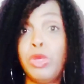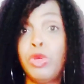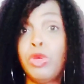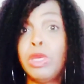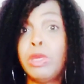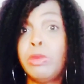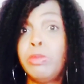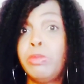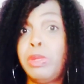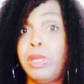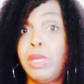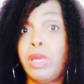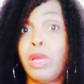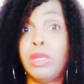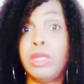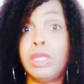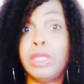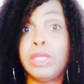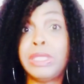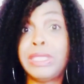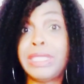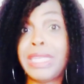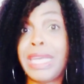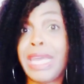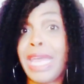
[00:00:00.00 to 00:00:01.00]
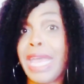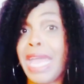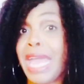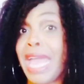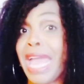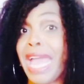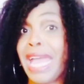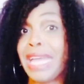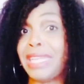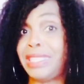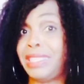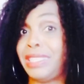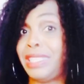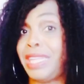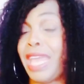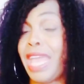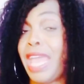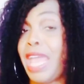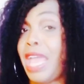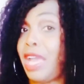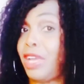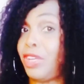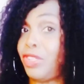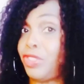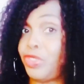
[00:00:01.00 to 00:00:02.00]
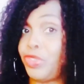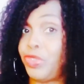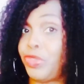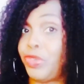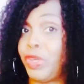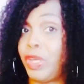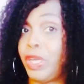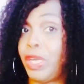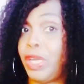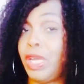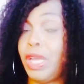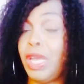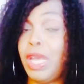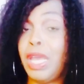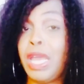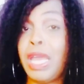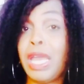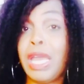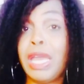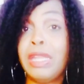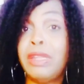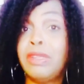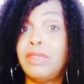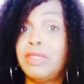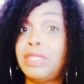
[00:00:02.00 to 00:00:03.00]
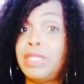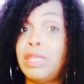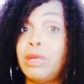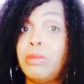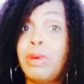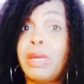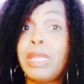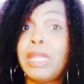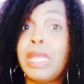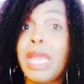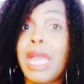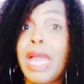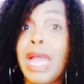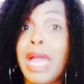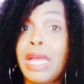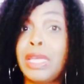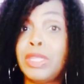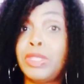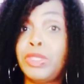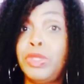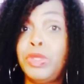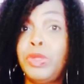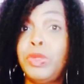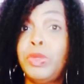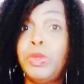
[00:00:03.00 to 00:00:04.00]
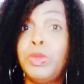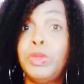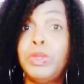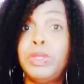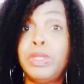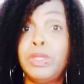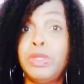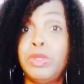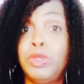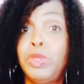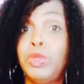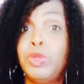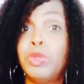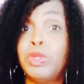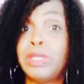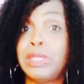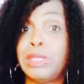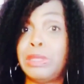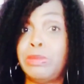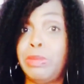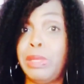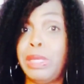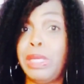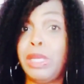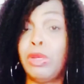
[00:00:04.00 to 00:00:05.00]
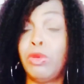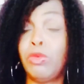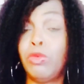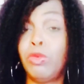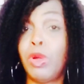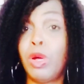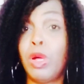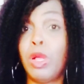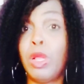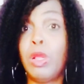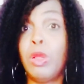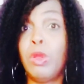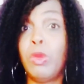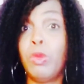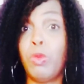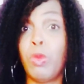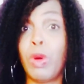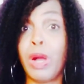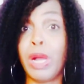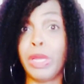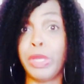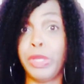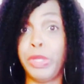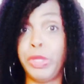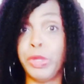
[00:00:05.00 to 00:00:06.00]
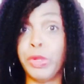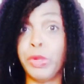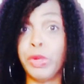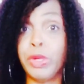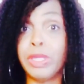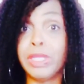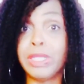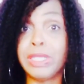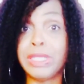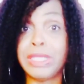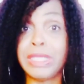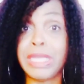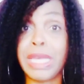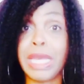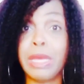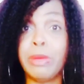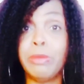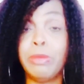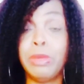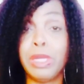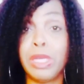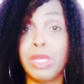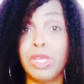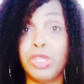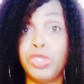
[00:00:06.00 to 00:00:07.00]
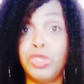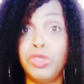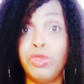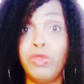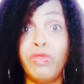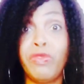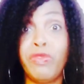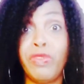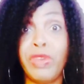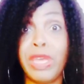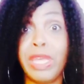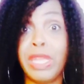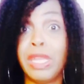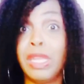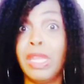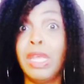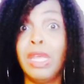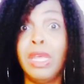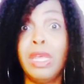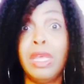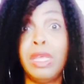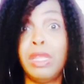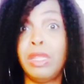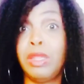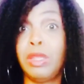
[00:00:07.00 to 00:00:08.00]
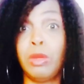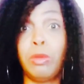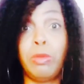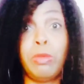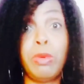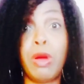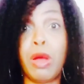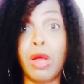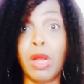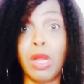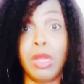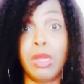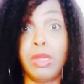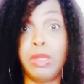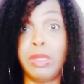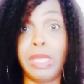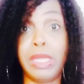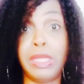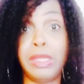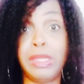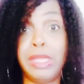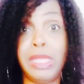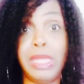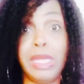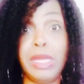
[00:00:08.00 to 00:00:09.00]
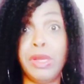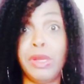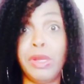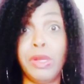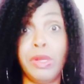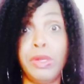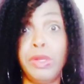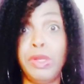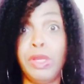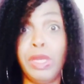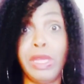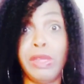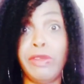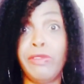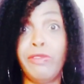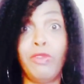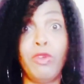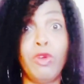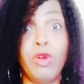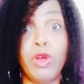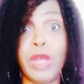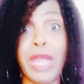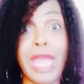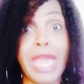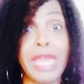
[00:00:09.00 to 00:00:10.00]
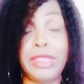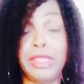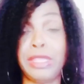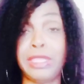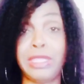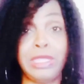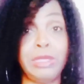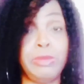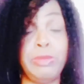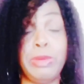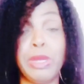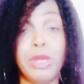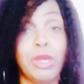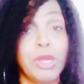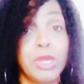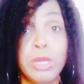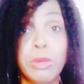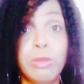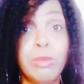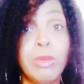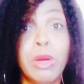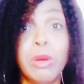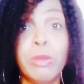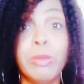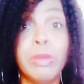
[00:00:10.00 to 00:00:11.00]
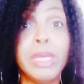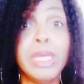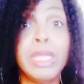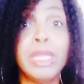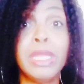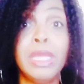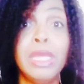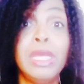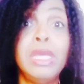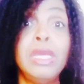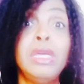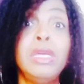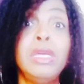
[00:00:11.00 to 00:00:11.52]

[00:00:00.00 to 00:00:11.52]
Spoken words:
you can be on the set as an extra, and if somebody asks you to do a speaking role while you're on the set because you fit the part that they're looking for at the spur of the moment,